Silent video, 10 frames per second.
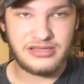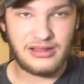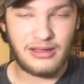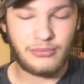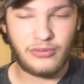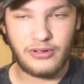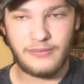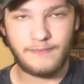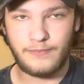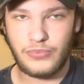to that point,
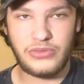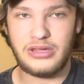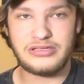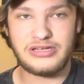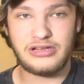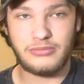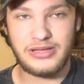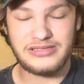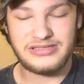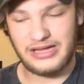it's going to be
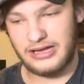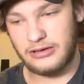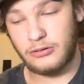insane, and it'll